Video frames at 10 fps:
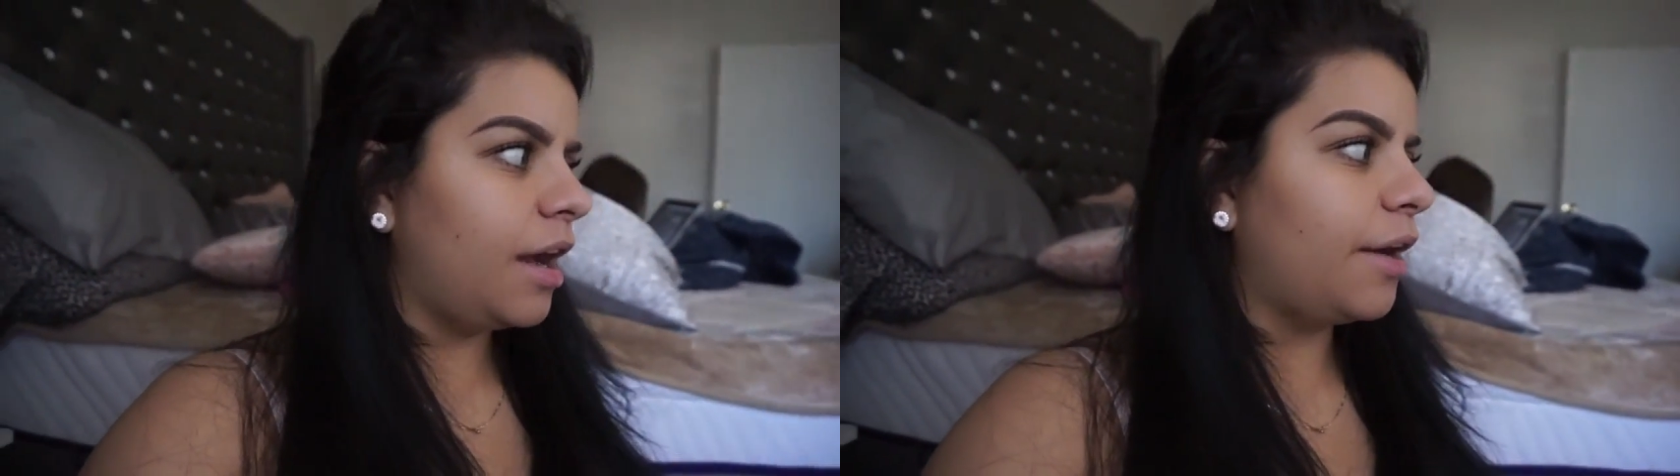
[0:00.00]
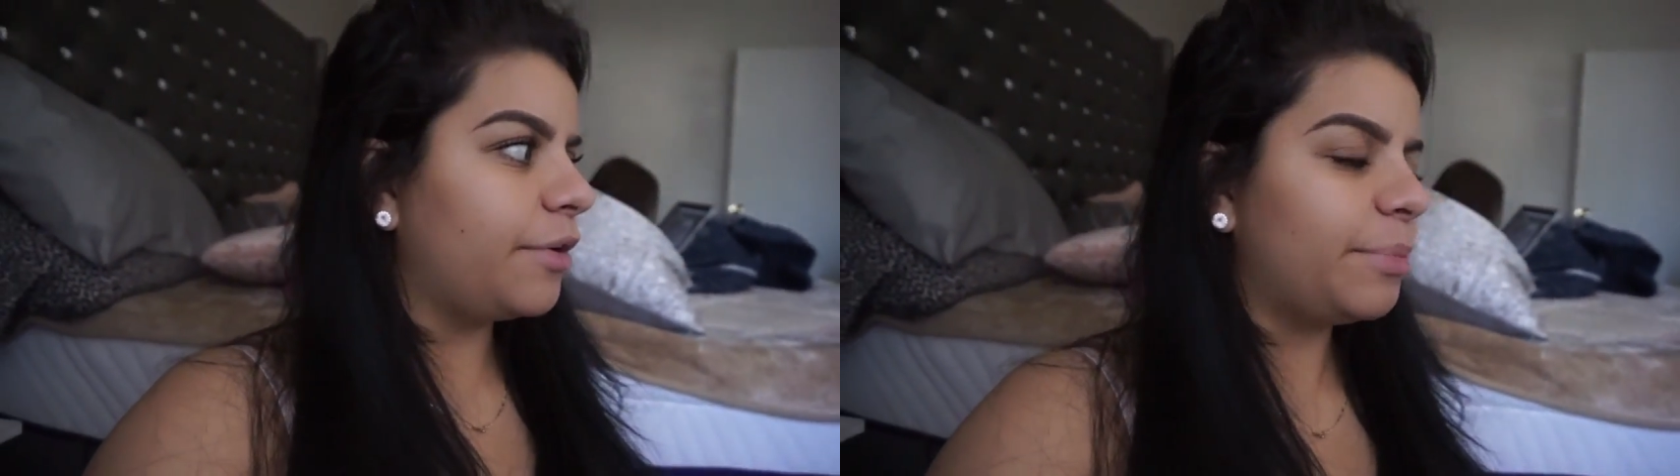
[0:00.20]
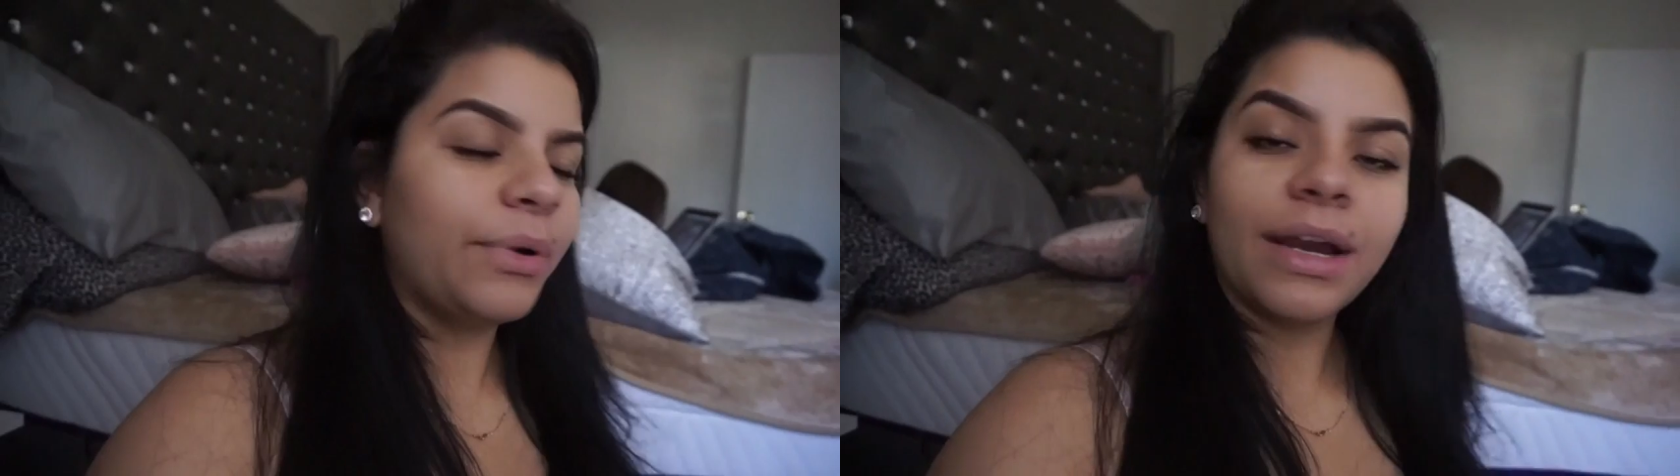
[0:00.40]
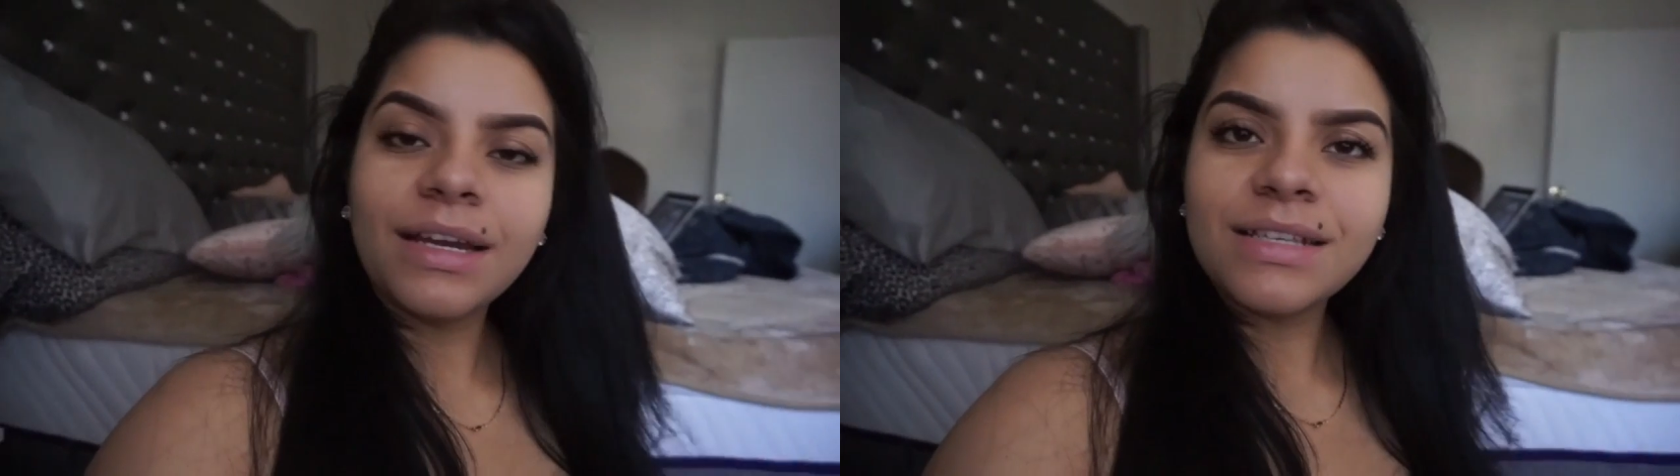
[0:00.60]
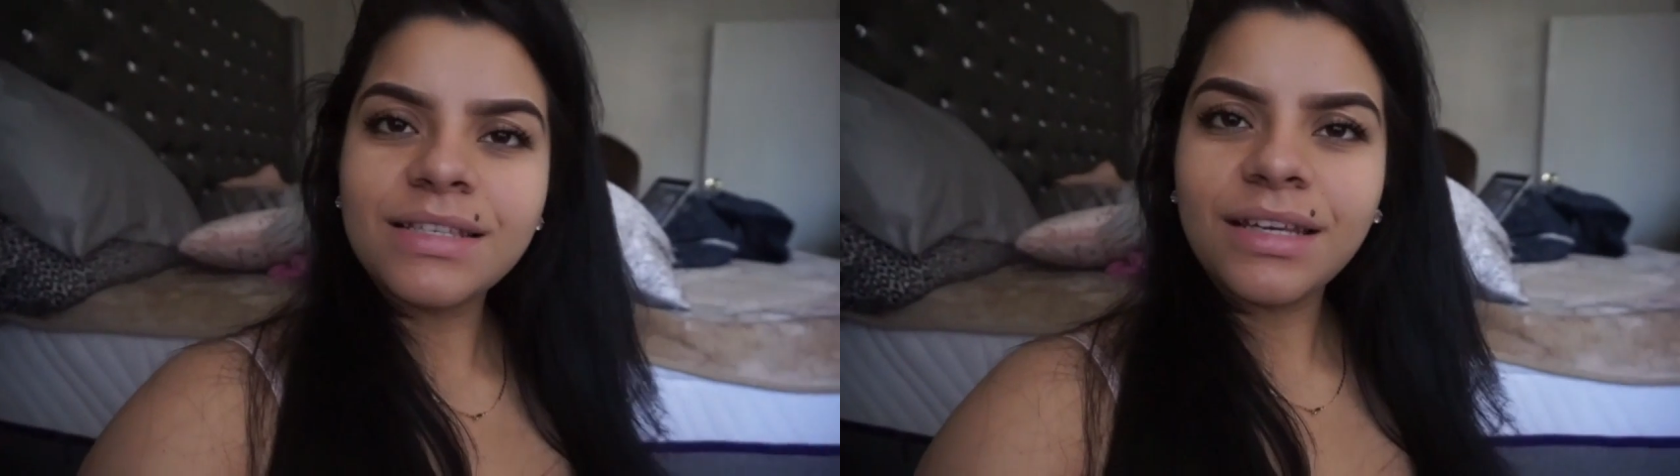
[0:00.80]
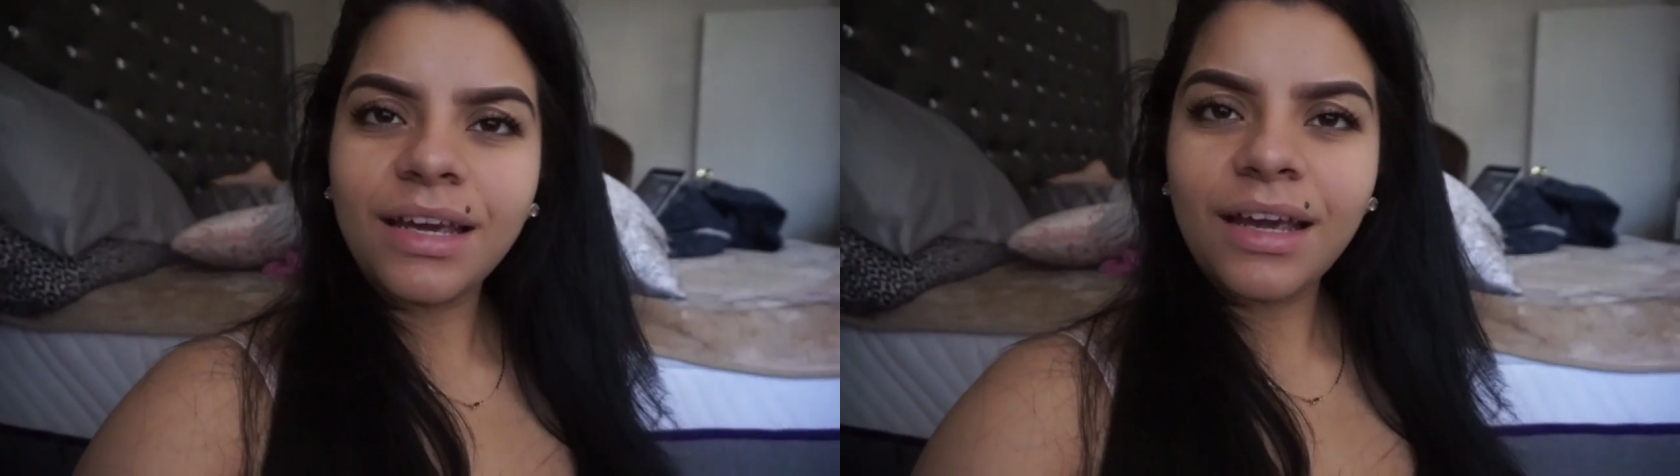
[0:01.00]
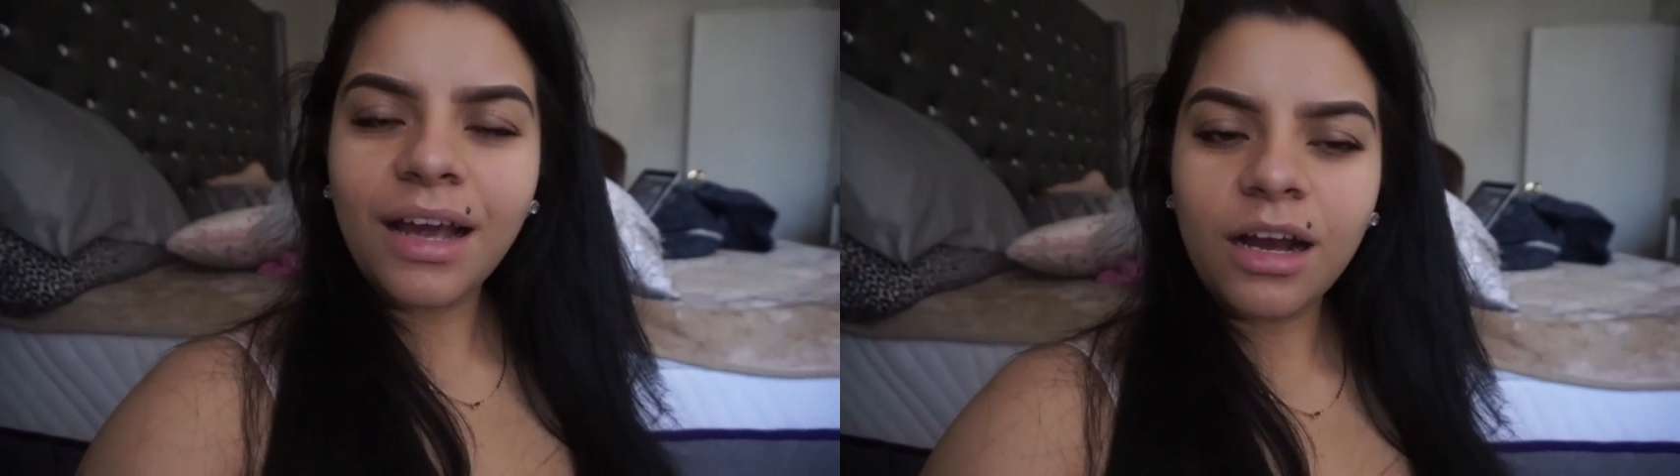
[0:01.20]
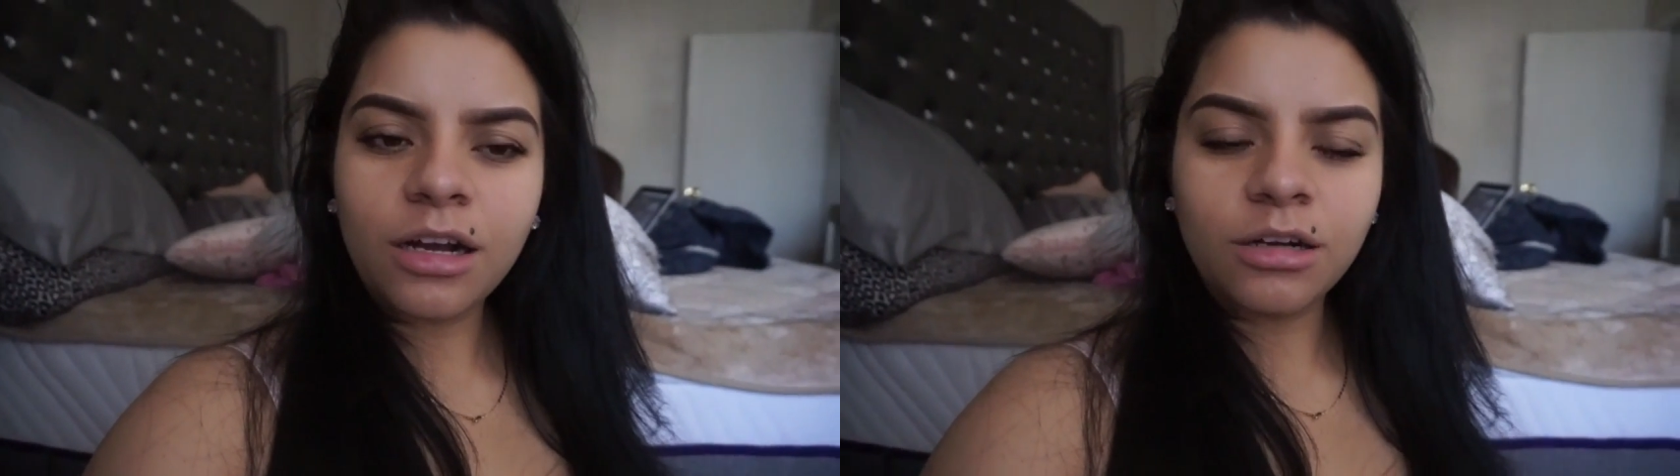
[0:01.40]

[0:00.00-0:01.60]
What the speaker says: our pregnancy.